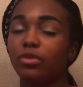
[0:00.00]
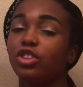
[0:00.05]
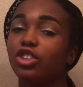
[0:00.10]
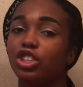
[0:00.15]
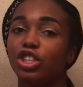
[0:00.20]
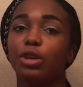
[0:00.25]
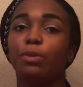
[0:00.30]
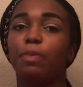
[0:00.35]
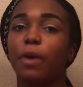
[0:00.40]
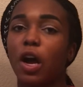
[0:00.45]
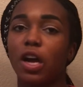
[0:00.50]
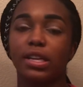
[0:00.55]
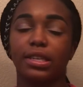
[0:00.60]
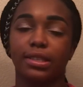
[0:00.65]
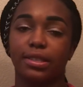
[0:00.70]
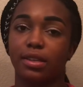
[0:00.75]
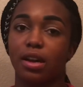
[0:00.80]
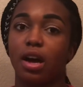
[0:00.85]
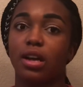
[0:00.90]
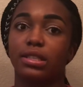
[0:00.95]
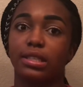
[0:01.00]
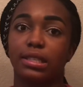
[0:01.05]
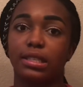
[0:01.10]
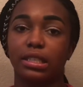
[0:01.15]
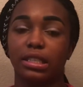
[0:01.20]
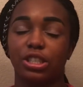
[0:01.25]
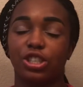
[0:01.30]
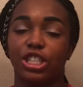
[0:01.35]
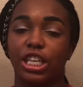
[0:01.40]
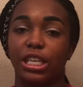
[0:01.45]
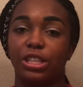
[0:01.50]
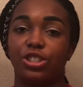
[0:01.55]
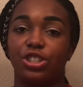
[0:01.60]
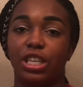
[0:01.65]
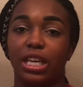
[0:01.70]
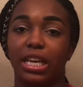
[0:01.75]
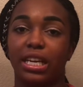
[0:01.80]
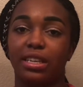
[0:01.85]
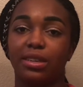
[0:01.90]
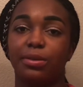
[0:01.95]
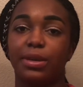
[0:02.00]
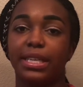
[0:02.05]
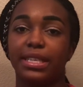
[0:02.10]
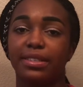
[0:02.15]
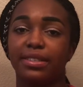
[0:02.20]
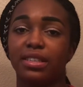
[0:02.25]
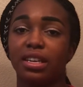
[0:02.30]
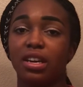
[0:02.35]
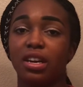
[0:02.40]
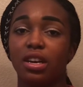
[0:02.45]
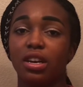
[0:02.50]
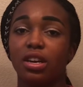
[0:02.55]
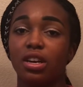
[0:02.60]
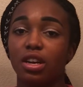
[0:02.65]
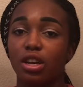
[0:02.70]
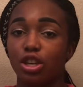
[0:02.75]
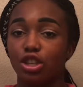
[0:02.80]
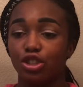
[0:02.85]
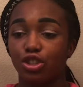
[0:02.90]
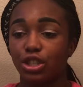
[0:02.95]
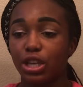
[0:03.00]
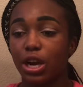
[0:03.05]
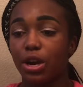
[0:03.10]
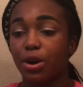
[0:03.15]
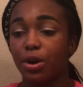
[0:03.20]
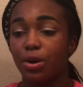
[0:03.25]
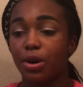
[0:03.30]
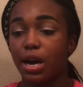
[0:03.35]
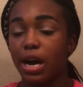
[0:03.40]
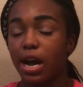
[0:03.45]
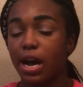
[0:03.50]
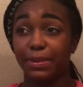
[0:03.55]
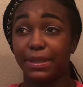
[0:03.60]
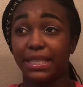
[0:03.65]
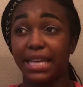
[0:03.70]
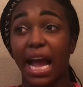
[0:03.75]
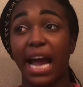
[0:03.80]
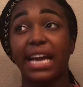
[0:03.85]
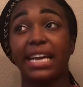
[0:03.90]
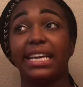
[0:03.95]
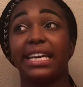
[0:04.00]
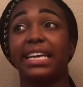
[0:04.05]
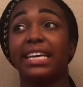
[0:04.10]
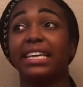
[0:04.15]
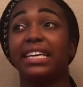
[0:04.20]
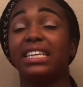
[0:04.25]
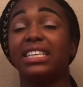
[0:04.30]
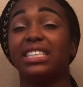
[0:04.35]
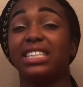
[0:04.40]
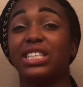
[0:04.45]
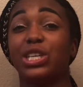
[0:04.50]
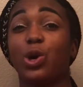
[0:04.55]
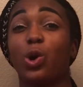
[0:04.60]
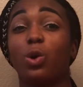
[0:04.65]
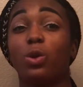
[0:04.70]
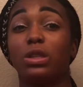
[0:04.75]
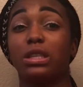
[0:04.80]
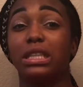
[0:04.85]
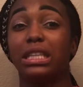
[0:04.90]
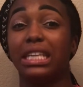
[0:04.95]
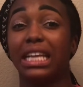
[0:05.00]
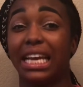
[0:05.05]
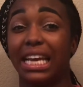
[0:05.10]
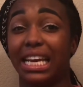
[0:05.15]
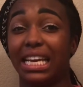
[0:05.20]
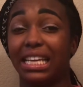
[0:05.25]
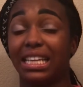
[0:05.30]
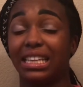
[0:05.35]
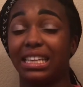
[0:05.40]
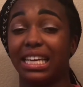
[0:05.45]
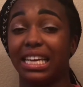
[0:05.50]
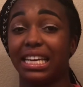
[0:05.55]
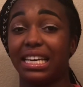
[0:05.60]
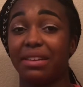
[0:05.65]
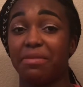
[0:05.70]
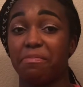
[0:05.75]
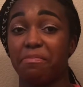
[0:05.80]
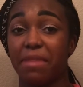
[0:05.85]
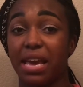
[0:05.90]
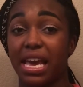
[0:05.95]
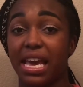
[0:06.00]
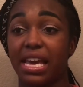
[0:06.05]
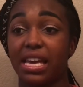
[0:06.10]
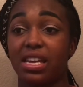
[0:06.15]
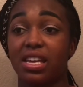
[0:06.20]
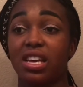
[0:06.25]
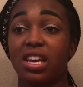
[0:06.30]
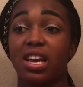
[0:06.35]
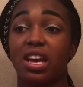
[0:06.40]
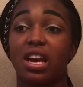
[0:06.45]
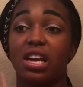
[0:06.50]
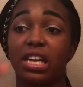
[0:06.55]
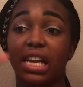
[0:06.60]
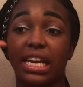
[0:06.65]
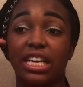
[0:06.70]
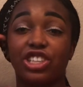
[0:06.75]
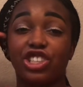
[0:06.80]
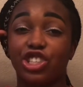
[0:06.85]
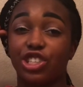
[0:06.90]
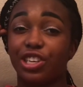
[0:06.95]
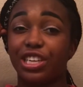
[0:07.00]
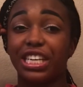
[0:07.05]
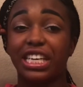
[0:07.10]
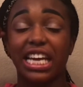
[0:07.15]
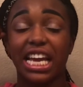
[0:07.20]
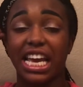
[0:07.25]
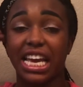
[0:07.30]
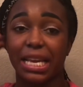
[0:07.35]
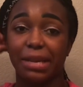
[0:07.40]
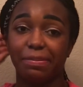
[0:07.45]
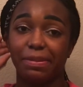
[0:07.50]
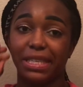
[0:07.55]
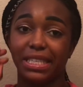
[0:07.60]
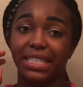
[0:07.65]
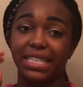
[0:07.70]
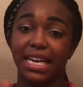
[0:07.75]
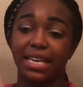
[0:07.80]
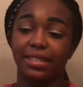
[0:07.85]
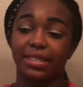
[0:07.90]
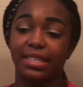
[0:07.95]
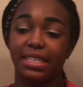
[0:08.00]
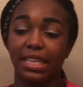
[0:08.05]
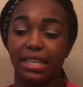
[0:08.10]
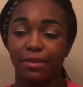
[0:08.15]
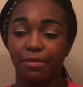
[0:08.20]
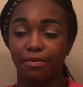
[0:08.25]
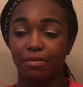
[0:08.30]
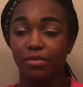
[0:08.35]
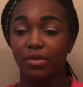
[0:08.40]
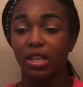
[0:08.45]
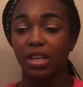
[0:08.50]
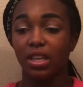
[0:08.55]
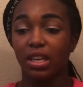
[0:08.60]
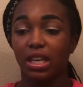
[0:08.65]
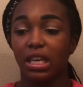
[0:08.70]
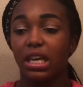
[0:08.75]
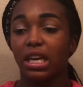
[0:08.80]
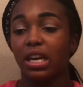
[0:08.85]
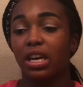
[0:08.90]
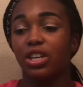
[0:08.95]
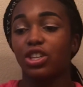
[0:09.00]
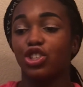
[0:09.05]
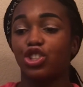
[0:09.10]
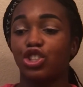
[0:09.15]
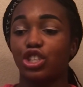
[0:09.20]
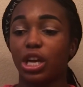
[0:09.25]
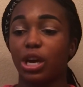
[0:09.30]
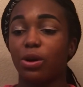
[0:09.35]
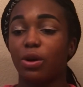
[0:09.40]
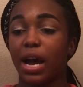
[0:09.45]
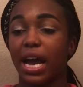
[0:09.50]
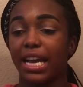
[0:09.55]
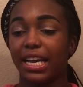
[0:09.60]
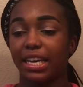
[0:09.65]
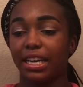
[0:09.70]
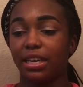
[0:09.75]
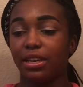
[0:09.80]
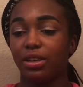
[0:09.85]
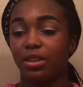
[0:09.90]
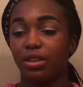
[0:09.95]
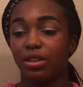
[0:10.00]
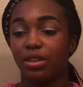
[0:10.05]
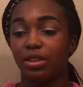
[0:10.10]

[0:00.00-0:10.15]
Your body's constantly changing anyways. So signing until late May, like during AP testing. So I